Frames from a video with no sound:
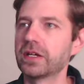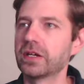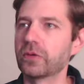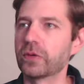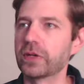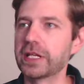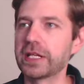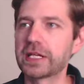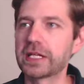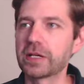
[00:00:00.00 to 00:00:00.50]

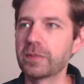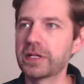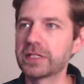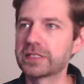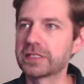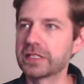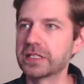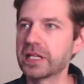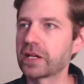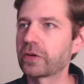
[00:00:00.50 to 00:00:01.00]
When he
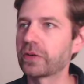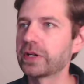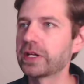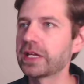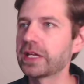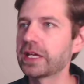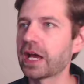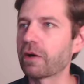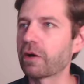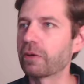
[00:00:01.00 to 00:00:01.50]
commits
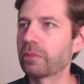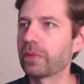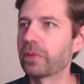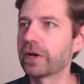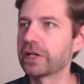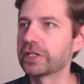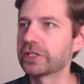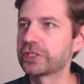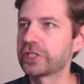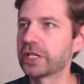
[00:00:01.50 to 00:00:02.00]
iniquity, I will
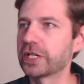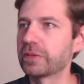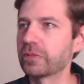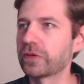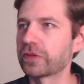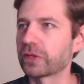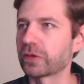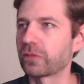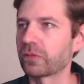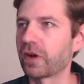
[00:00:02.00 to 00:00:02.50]
punish him
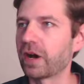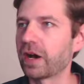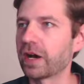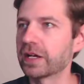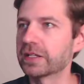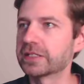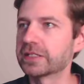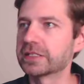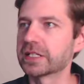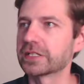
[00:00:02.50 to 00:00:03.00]
with a
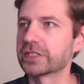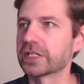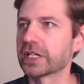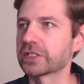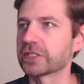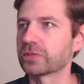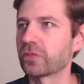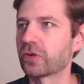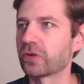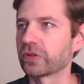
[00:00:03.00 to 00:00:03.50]
rod such
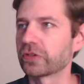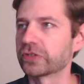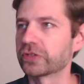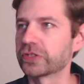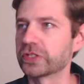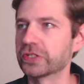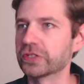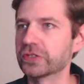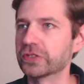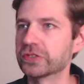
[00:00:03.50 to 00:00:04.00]
as mortals
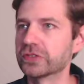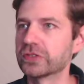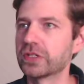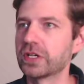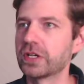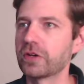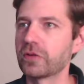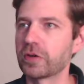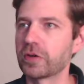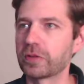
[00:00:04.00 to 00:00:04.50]
use,
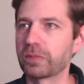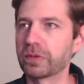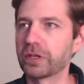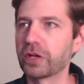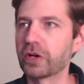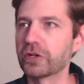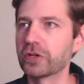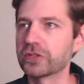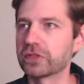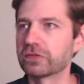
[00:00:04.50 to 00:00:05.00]
with
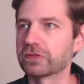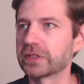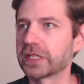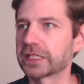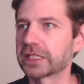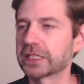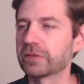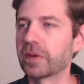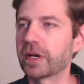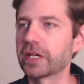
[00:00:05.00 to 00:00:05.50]
blows
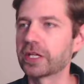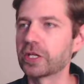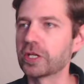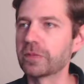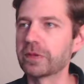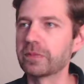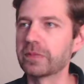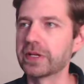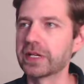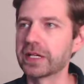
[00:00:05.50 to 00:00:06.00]
inflicted by
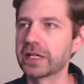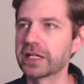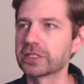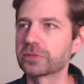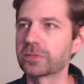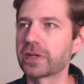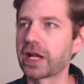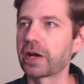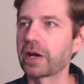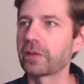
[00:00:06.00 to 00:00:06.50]
human beings,
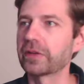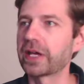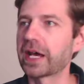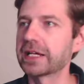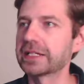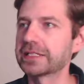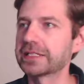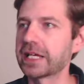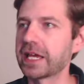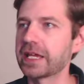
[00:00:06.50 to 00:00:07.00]
but I will
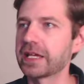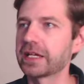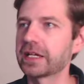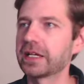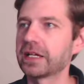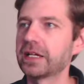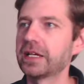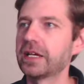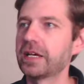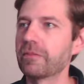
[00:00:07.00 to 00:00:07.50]
not take
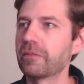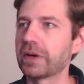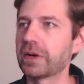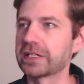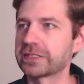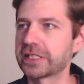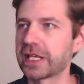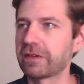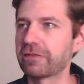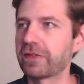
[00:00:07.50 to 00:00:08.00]
my
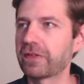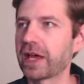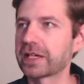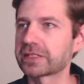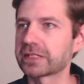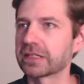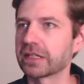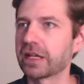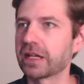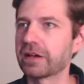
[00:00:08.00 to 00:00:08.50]

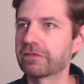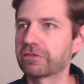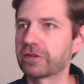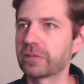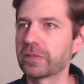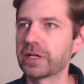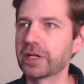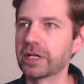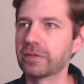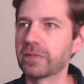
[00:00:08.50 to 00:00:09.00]
steadfast love
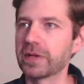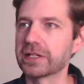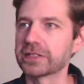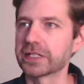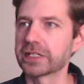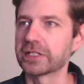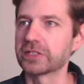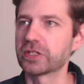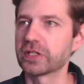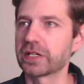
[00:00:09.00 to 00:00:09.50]
from him as
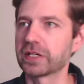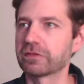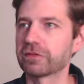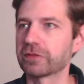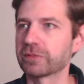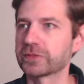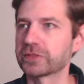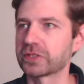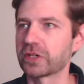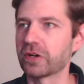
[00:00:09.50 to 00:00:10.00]
I took it
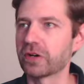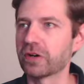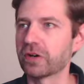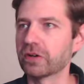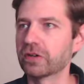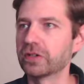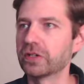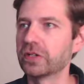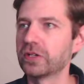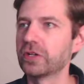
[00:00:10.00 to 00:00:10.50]
from
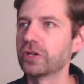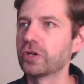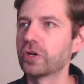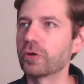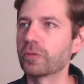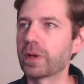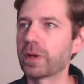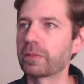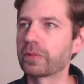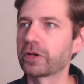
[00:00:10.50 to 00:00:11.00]
Saul,
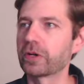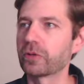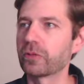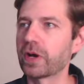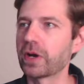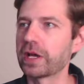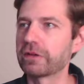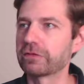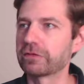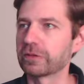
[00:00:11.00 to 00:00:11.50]
whom I put
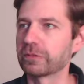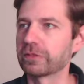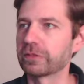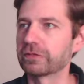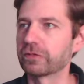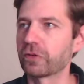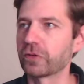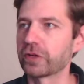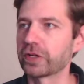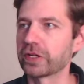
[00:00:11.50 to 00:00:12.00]
away from
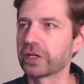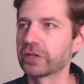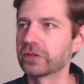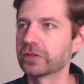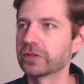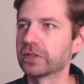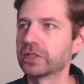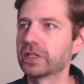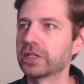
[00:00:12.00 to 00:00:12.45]
before you.